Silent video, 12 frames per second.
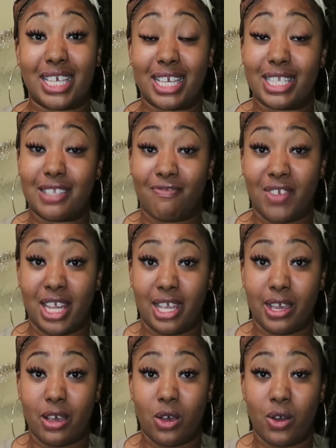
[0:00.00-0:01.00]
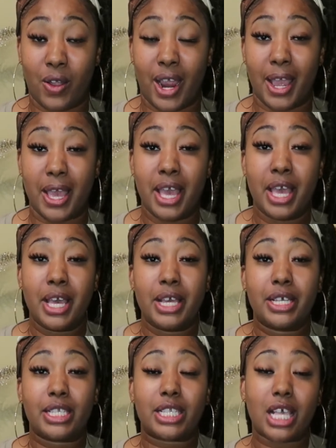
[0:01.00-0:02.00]
this video, right?
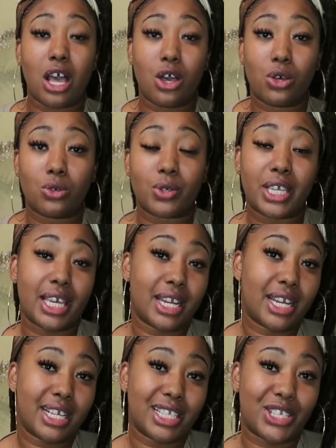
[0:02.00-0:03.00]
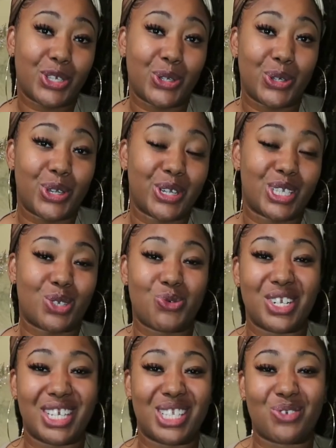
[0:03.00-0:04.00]
So getting into your
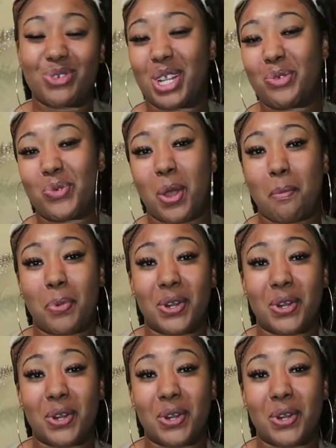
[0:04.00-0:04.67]
2021